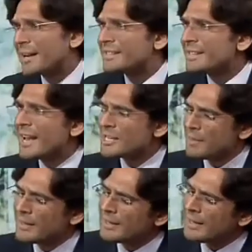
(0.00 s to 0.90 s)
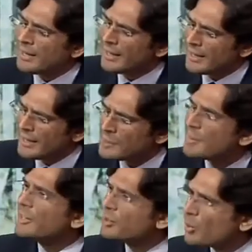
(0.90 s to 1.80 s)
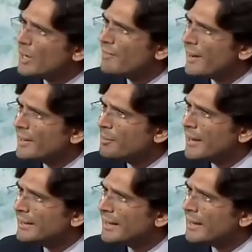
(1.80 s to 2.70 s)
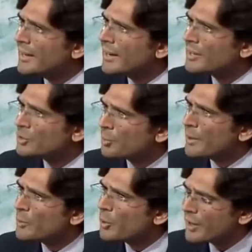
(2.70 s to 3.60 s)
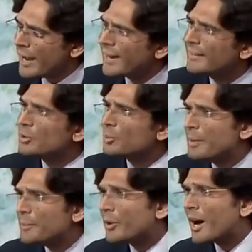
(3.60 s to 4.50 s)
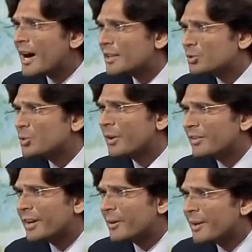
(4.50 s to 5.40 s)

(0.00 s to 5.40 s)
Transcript: be, because he has been disqualified by the Supreme Court, and the Supreme Court asked to further